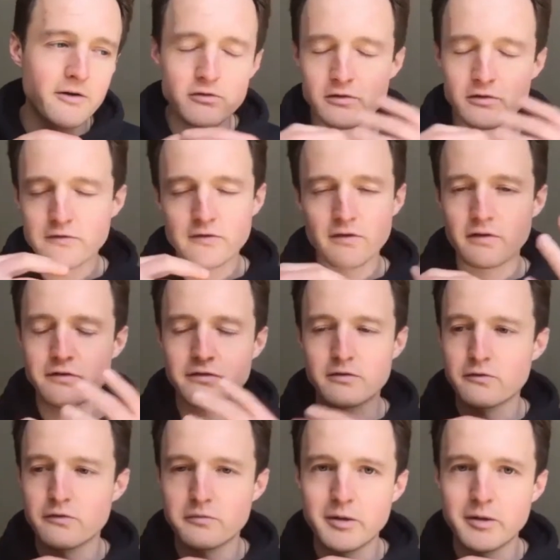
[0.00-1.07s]
listen to this and they're
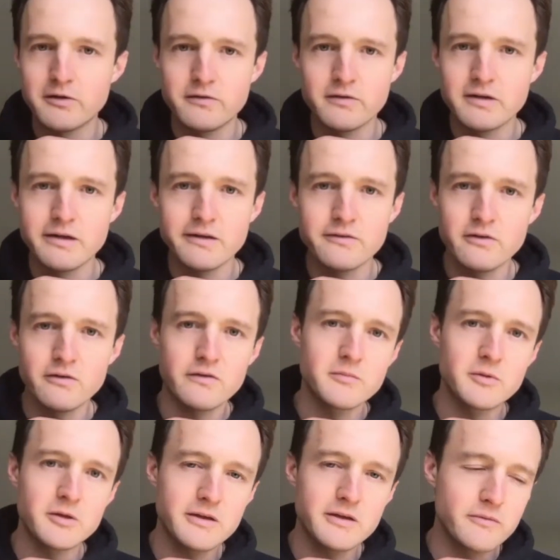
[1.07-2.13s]
inspired to connect you to
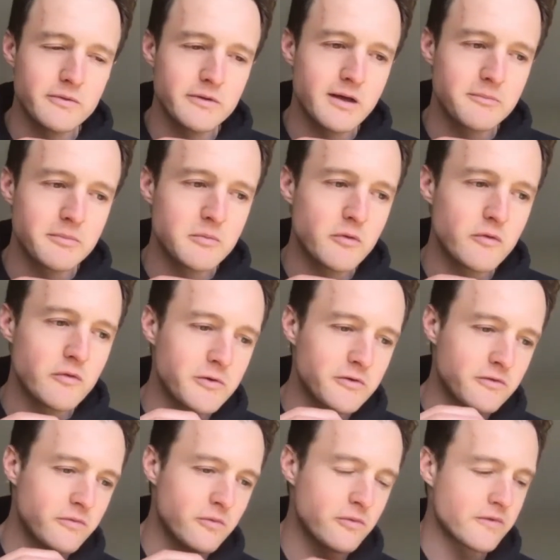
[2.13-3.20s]
somebody that can really help you move your
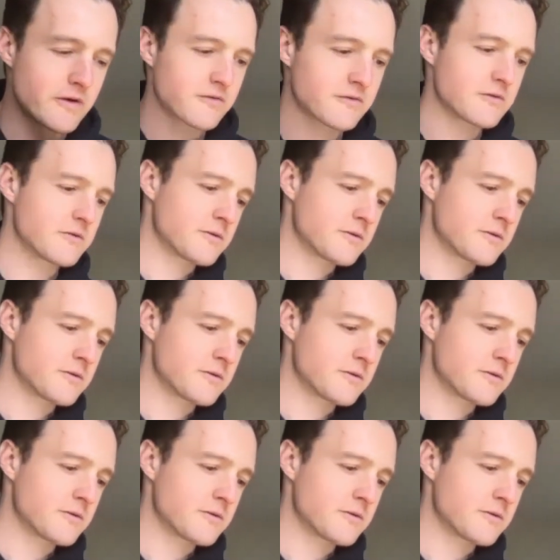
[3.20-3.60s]
mission forward faster.